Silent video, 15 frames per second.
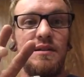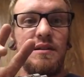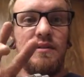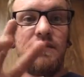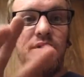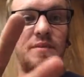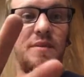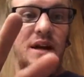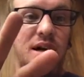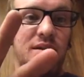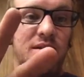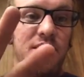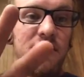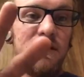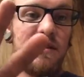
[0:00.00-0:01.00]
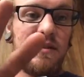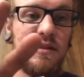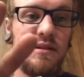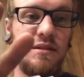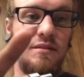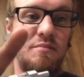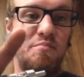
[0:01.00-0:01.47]
3 batteries
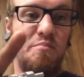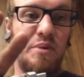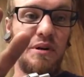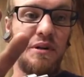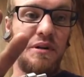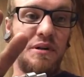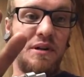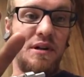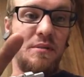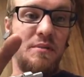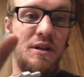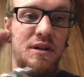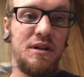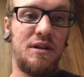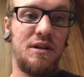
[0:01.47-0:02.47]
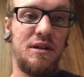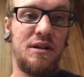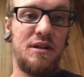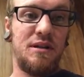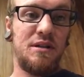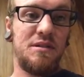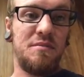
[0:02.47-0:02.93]
burn on me
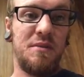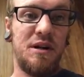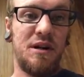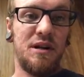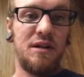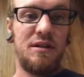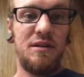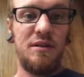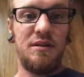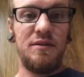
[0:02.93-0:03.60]
in this mod,